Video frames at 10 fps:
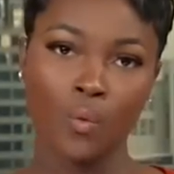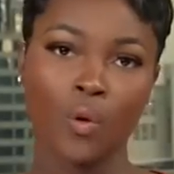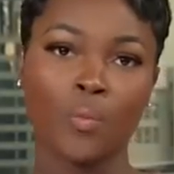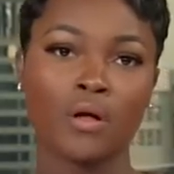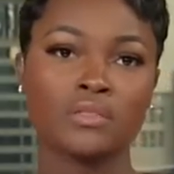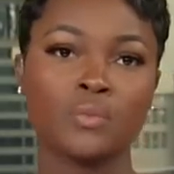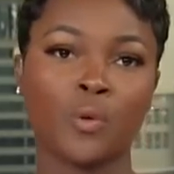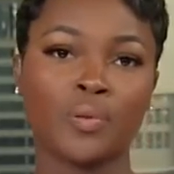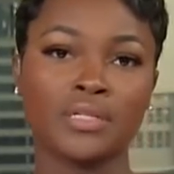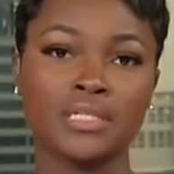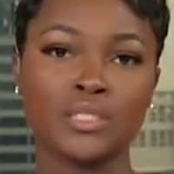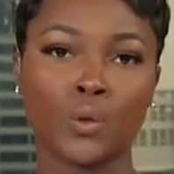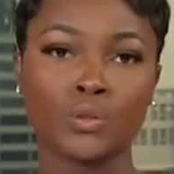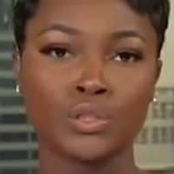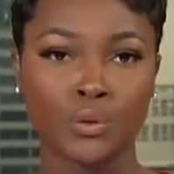Well, Baltimore police
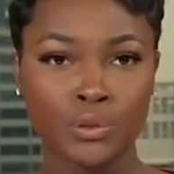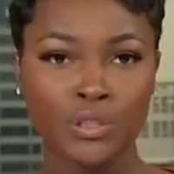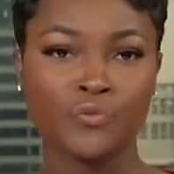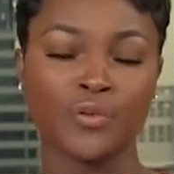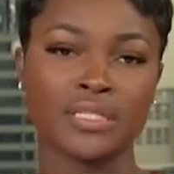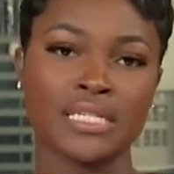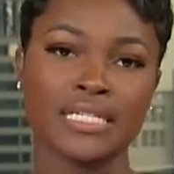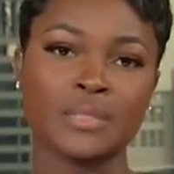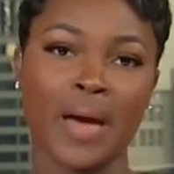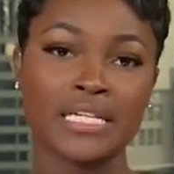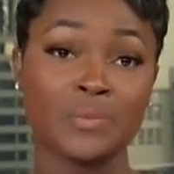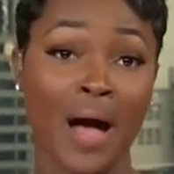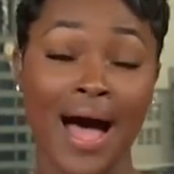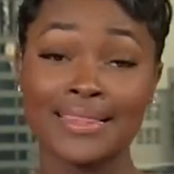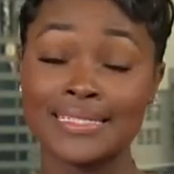are searching for the suspects
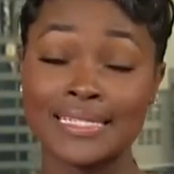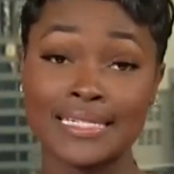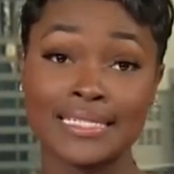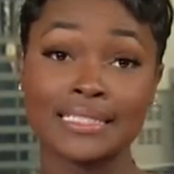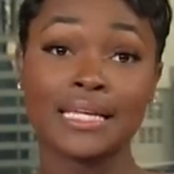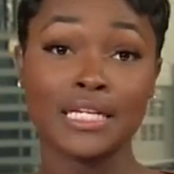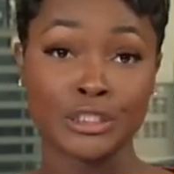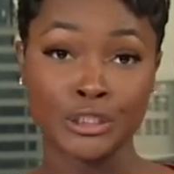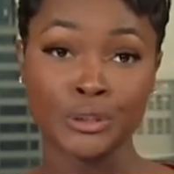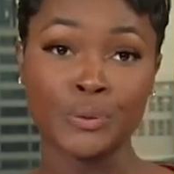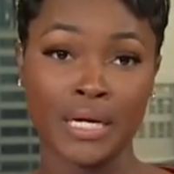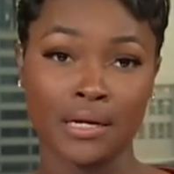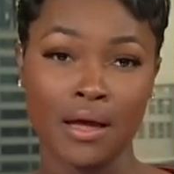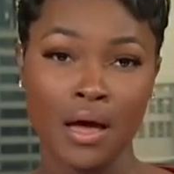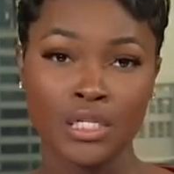behind the city's latest
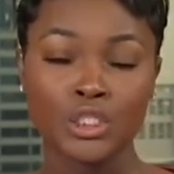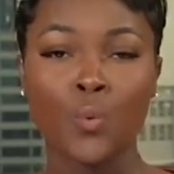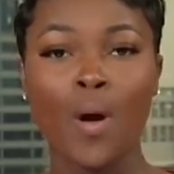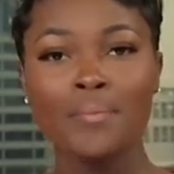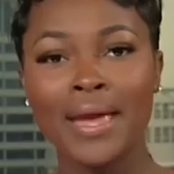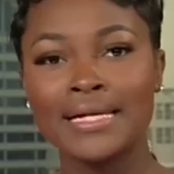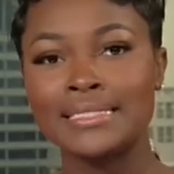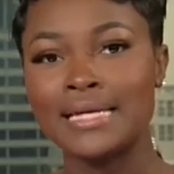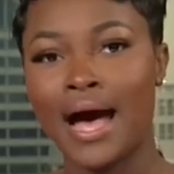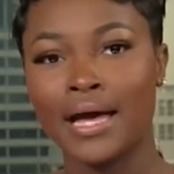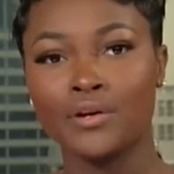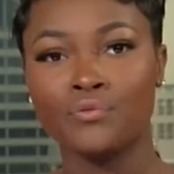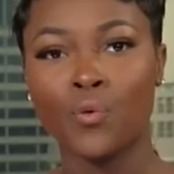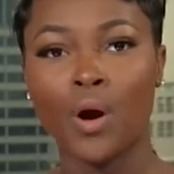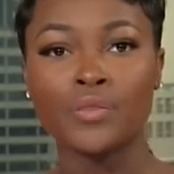shooting. So one man died and
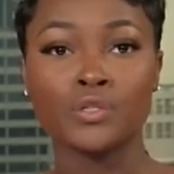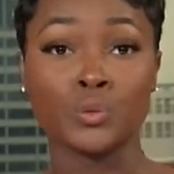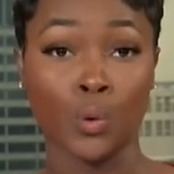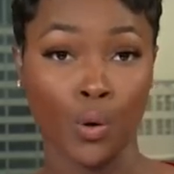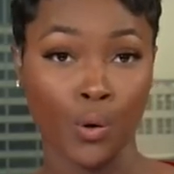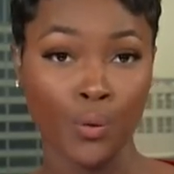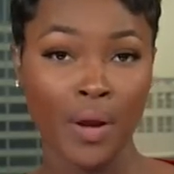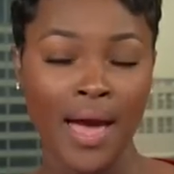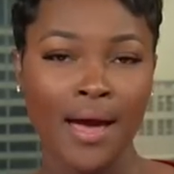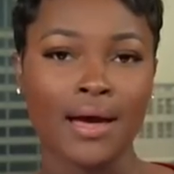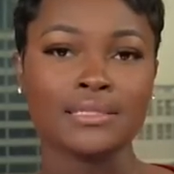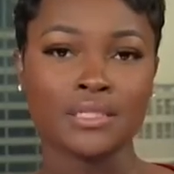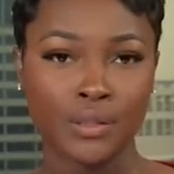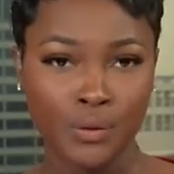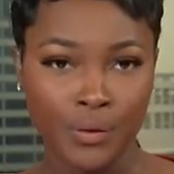four others were hurt. That's
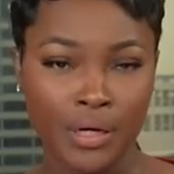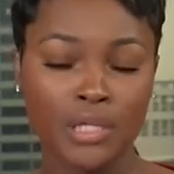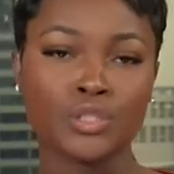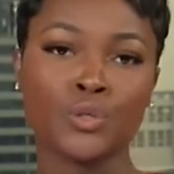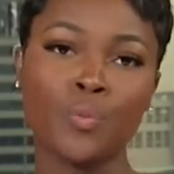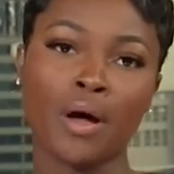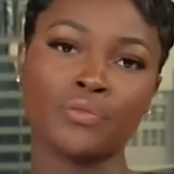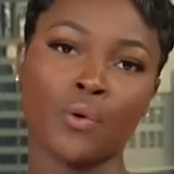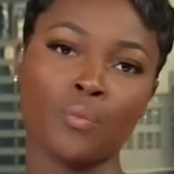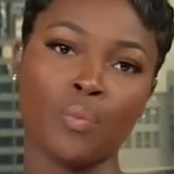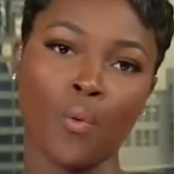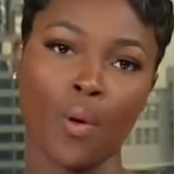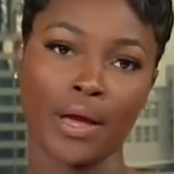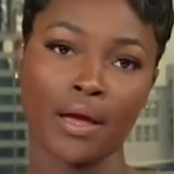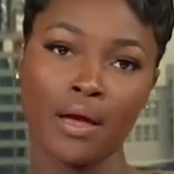including a two-month-old boy.